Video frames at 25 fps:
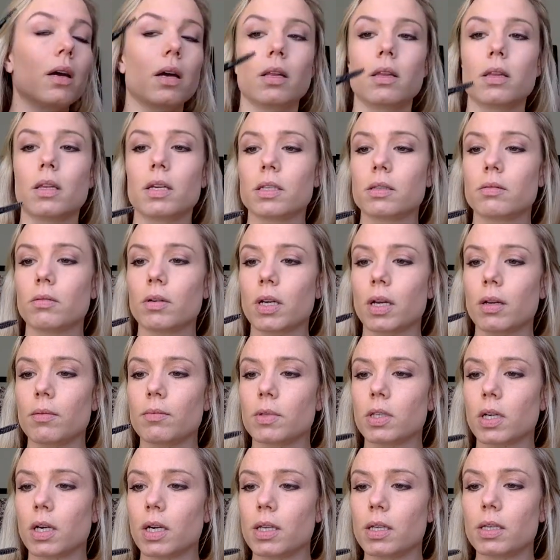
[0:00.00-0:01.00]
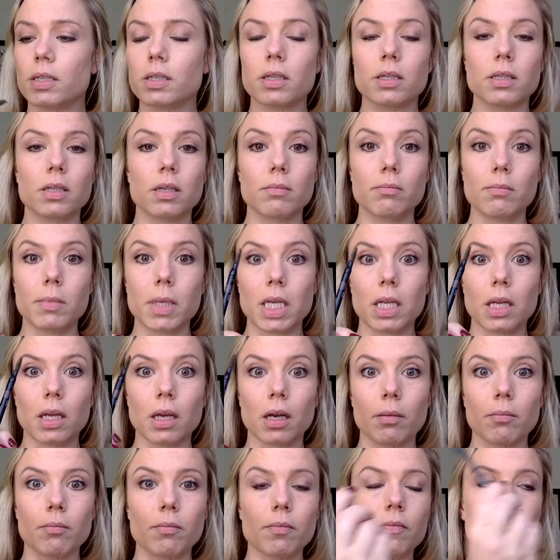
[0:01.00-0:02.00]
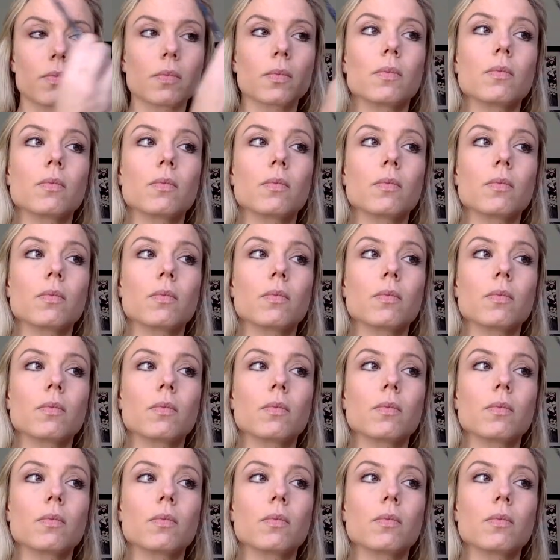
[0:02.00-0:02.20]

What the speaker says: And this one, I'm sorry, this is in medium.